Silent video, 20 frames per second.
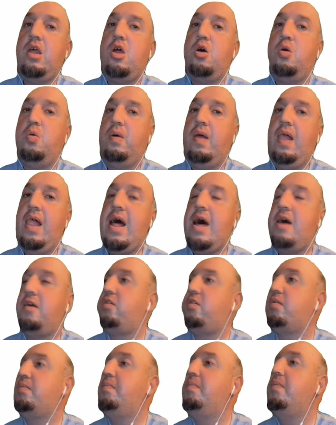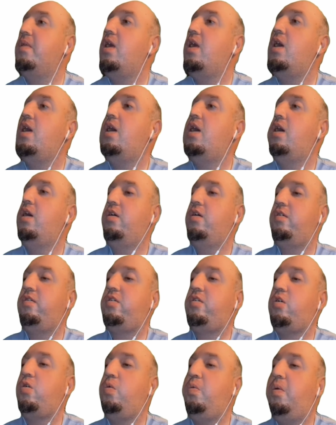class.
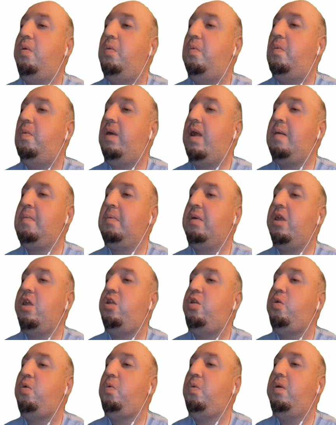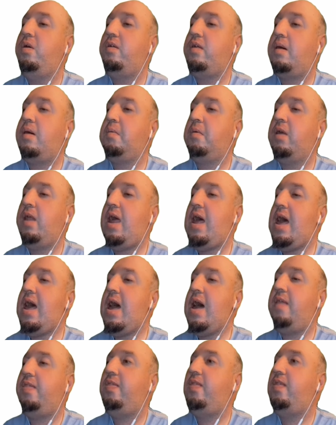So what I'm going to do is I'm going to
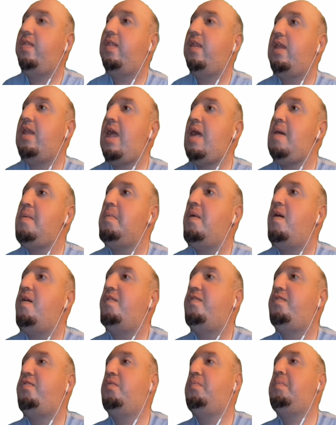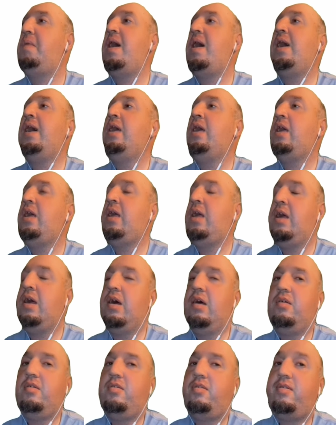add the name of my
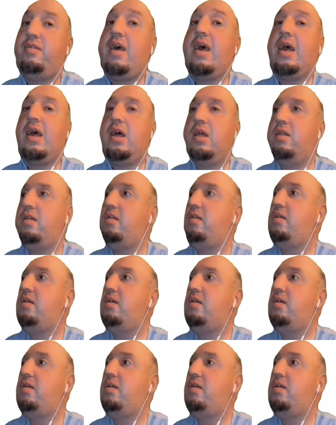second